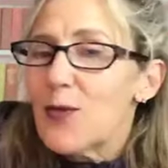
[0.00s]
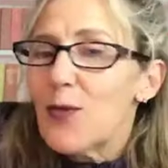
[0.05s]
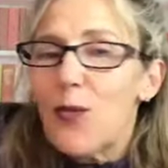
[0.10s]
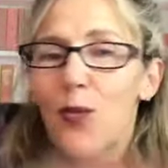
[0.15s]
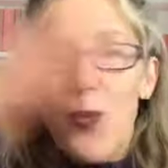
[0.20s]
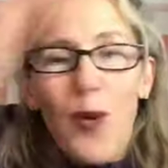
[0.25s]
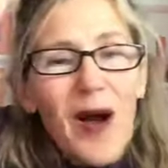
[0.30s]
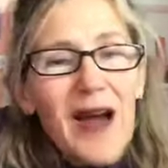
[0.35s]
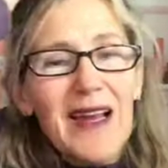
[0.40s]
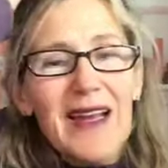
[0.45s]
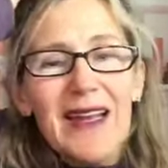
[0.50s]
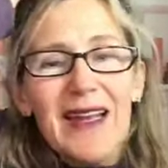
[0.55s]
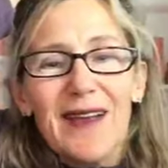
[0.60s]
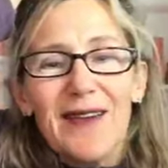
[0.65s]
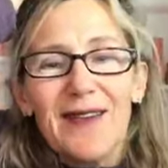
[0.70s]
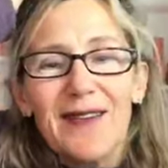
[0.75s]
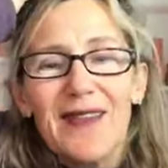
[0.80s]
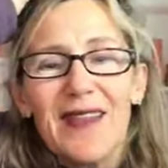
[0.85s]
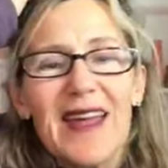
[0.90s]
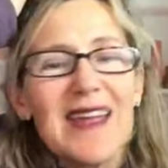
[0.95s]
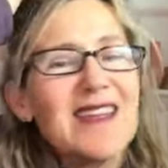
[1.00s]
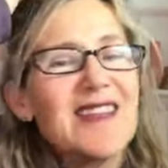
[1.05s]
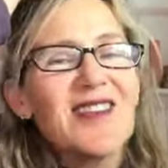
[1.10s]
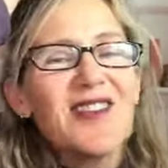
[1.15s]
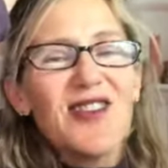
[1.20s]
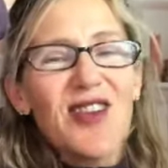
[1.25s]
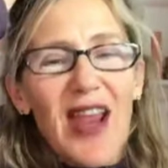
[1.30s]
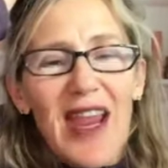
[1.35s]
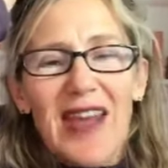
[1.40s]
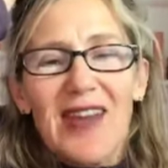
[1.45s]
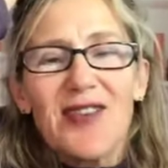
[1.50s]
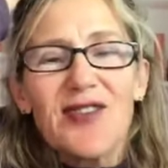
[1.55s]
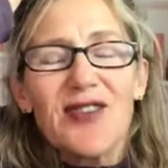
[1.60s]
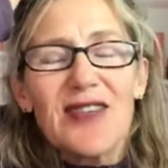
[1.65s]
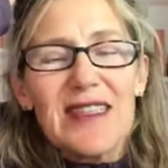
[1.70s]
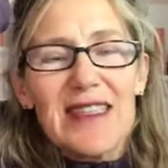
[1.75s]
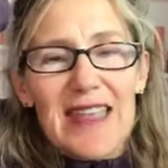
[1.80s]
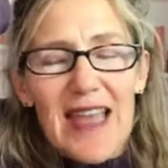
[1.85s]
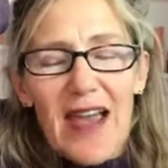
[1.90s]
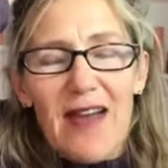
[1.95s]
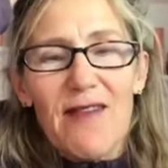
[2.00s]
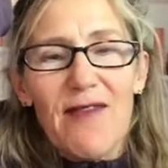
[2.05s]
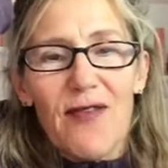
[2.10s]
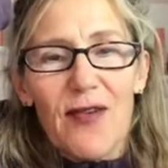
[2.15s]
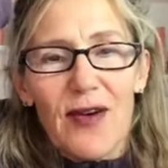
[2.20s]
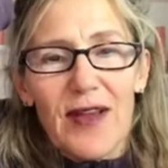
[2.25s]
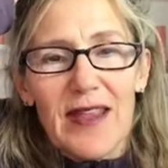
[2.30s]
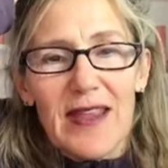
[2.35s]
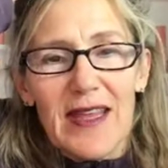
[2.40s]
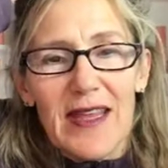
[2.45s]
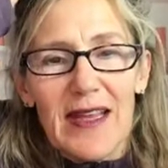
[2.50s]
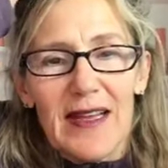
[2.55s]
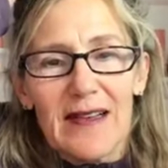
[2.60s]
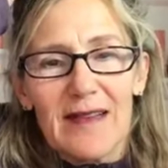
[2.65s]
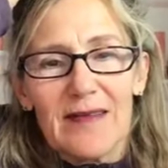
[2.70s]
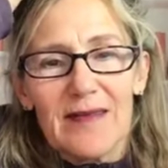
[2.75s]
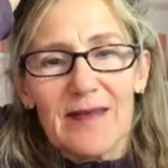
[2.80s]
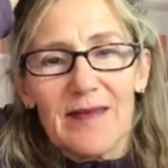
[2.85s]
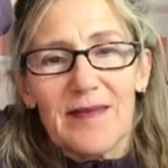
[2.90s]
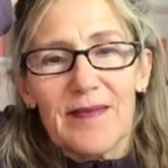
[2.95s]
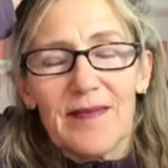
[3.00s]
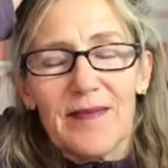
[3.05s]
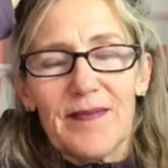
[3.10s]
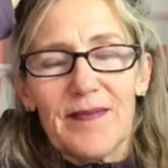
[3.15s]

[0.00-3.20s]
And what if that changes everything?